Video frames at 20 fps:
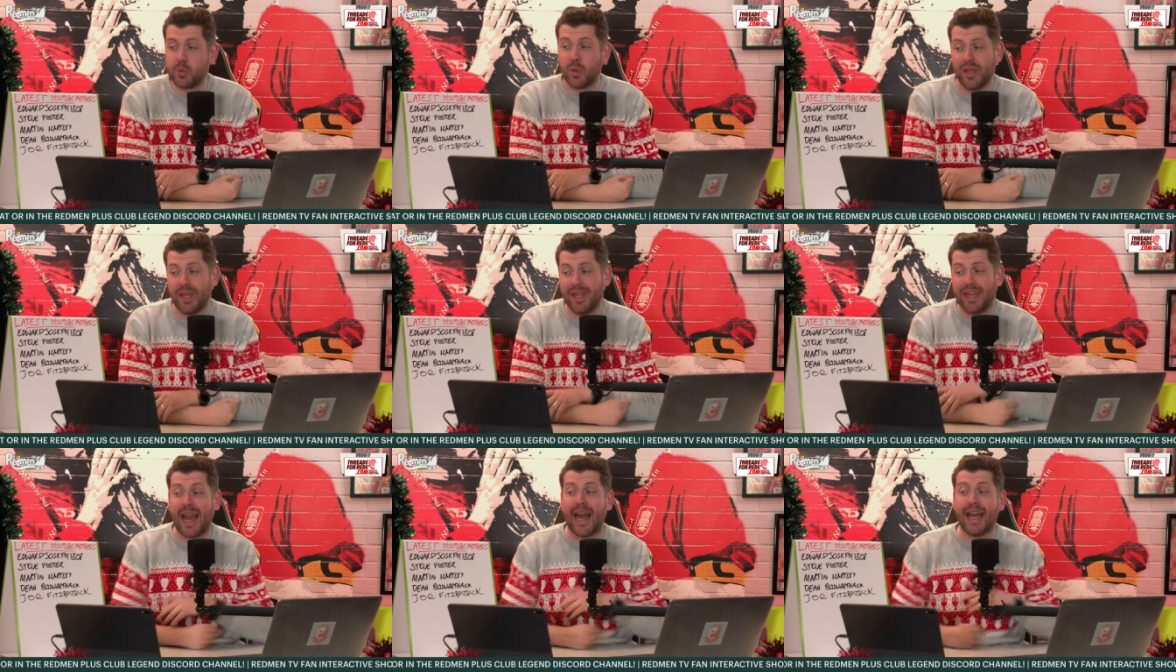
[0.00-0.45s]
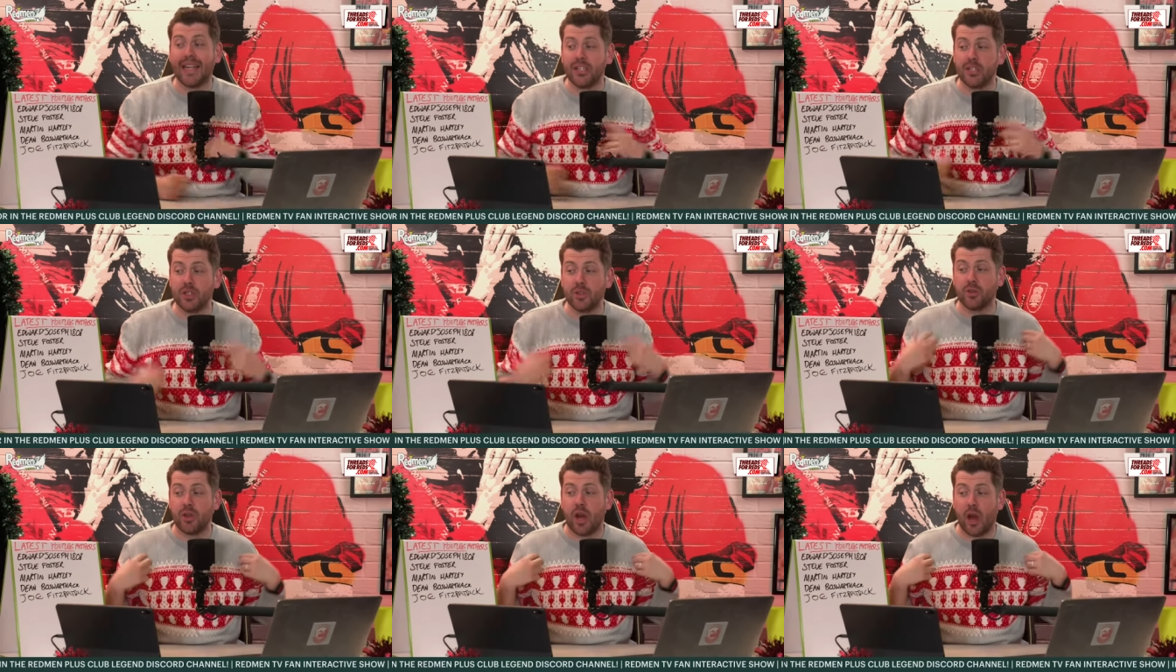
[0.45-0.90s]
What you can
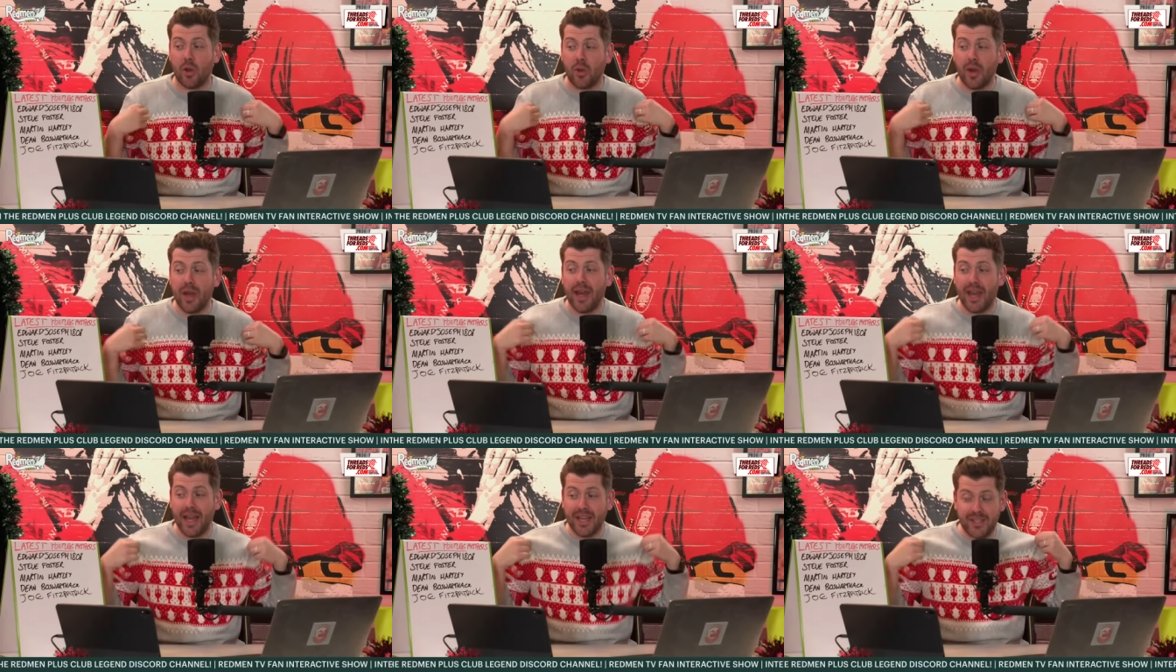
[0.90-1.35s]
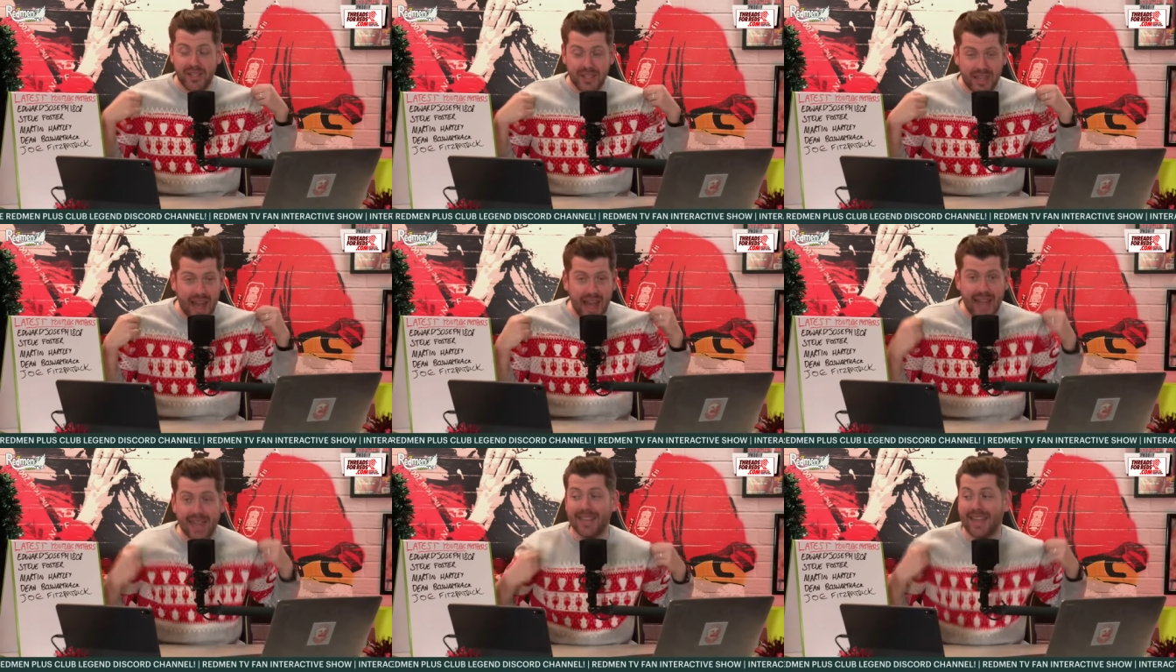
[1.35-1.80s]
do, though, is you
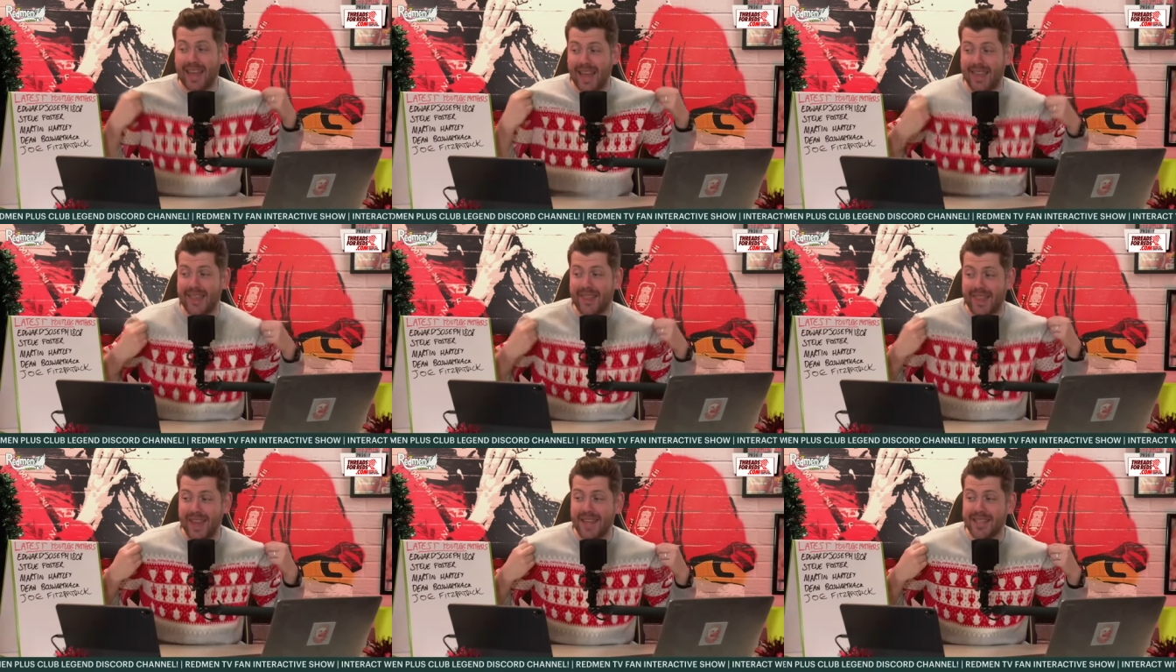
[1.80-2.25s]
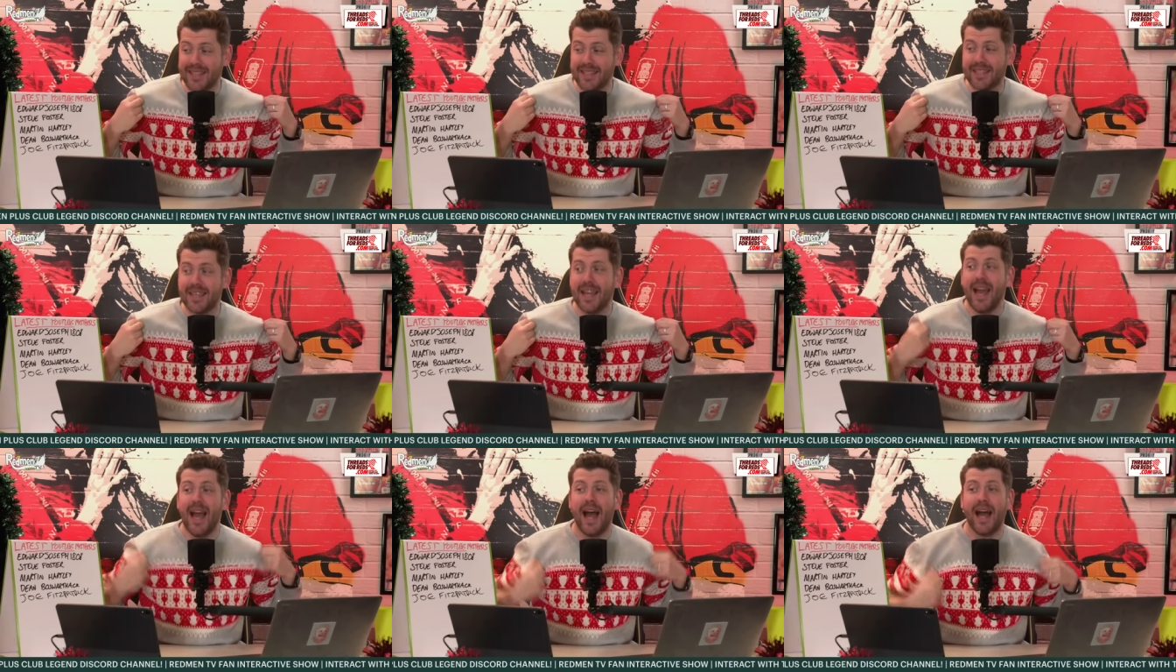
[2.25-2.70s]
can get
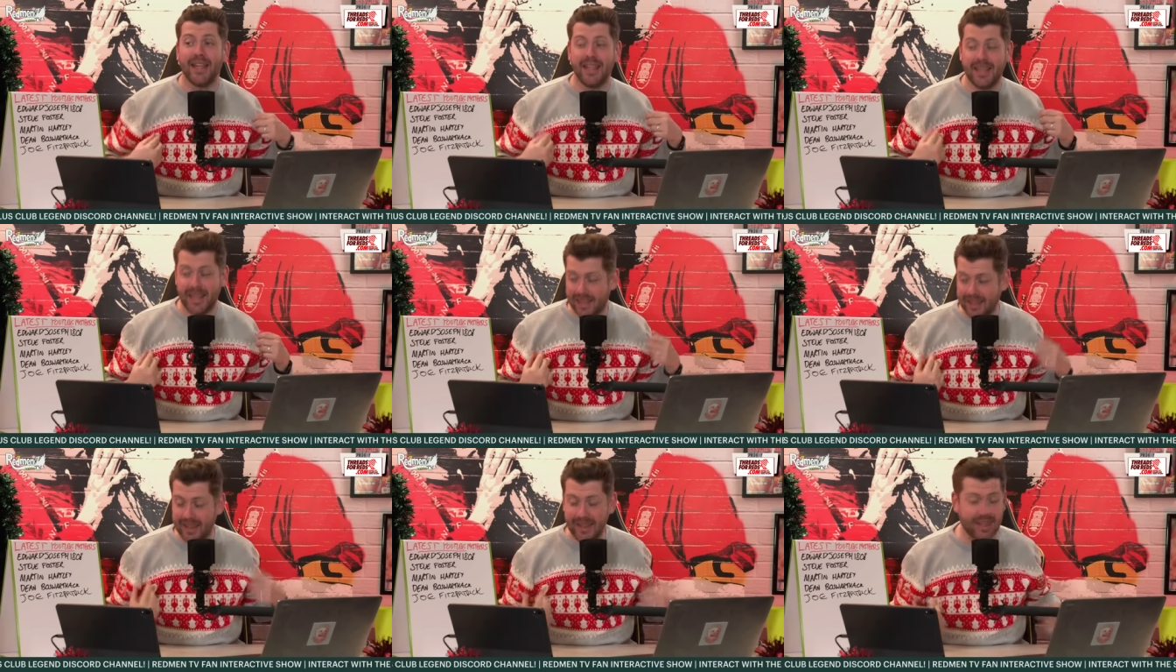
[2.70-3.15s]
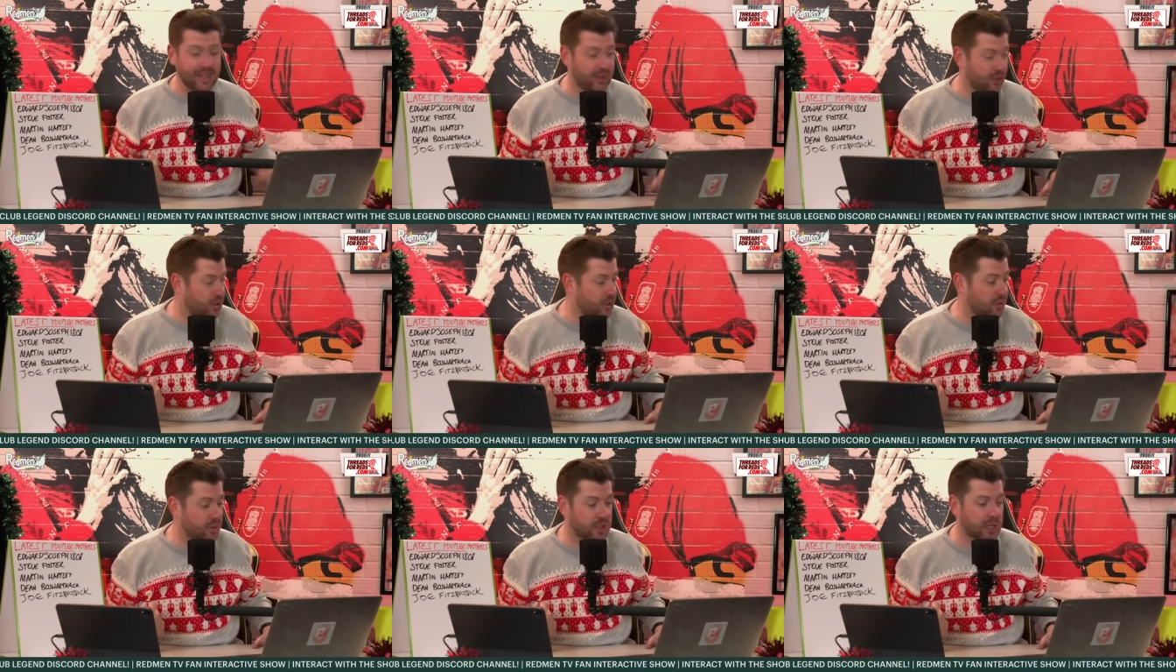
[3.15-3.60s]
this, and you can get the
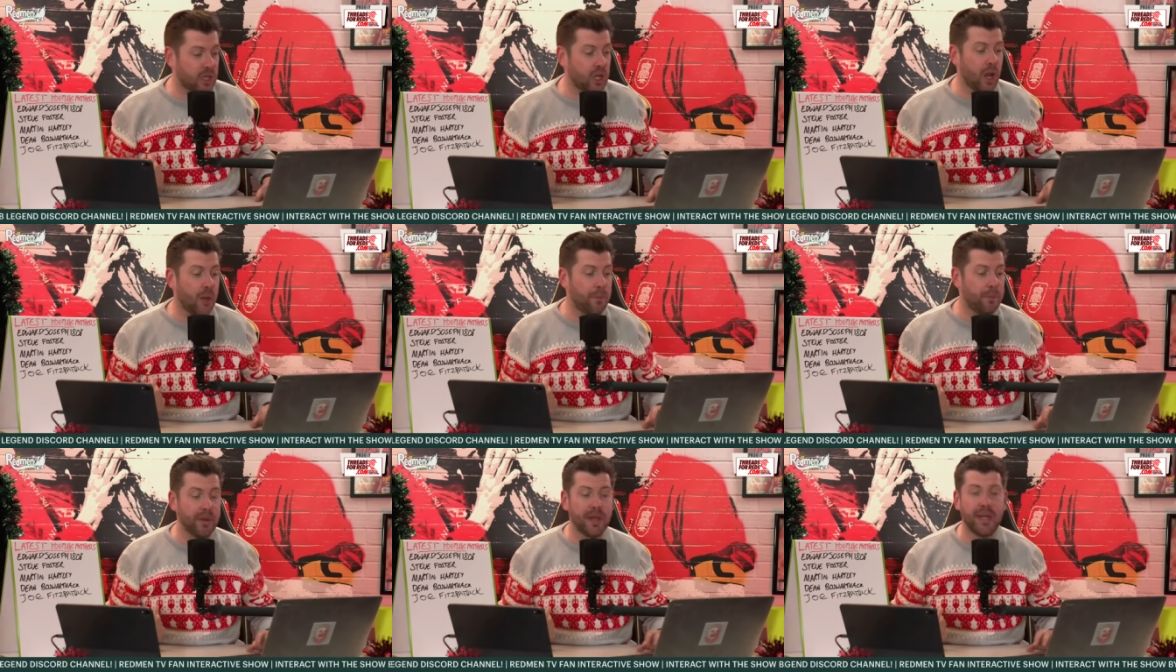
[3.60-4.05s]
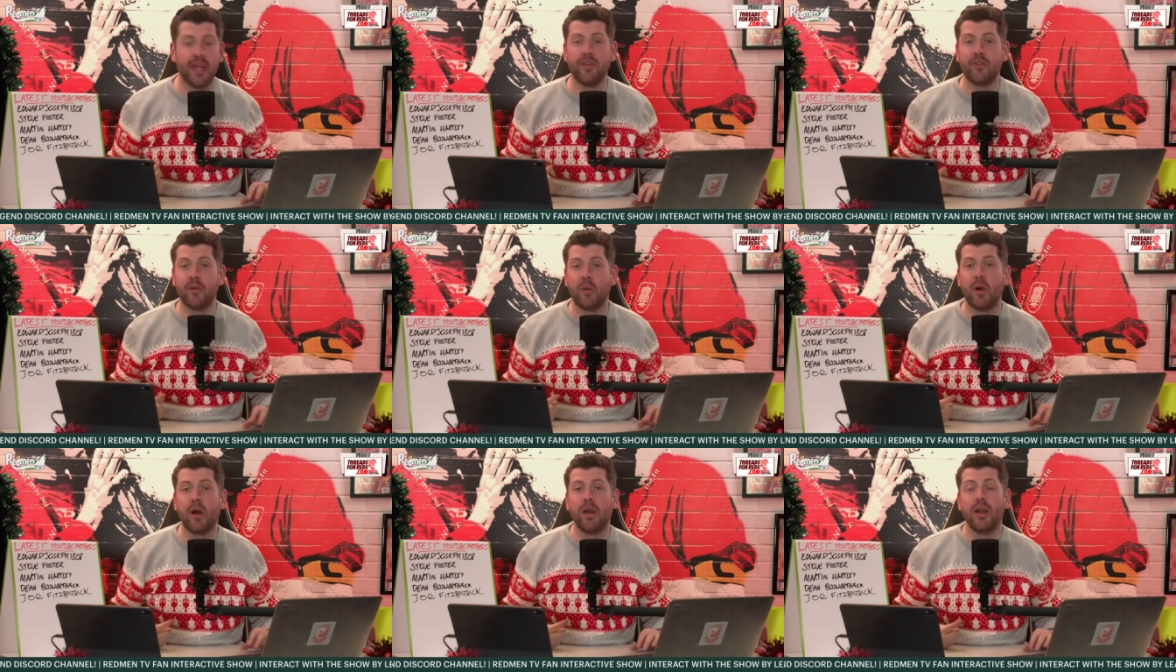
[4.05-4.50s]
other one, the Klopp
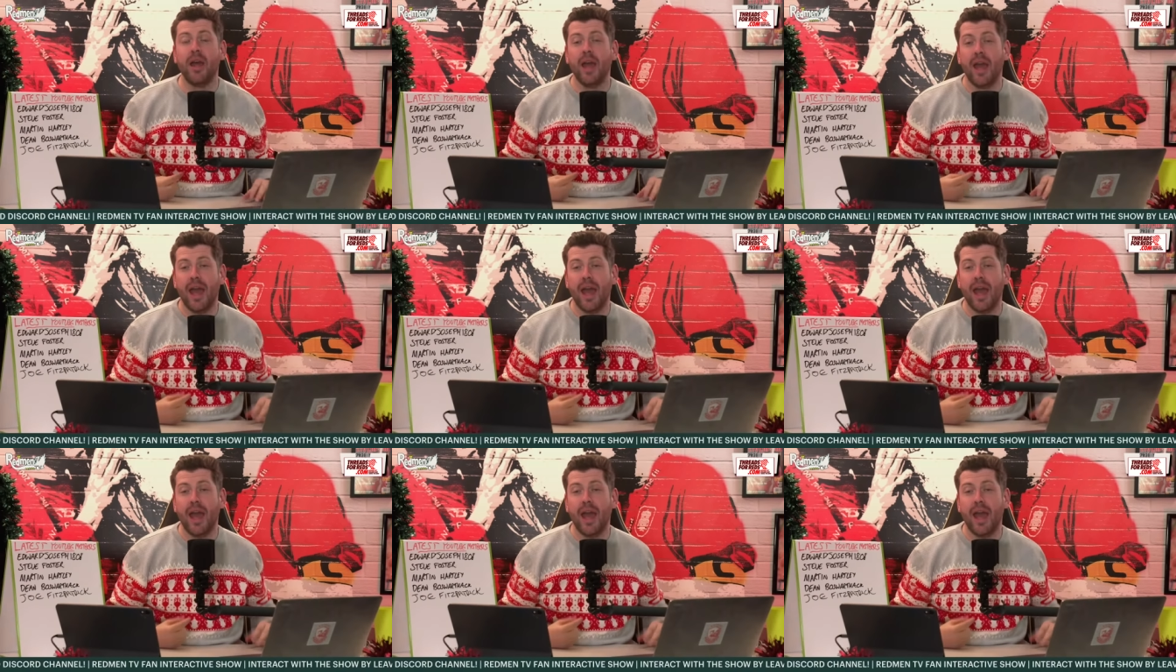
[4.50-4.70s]
Believer one.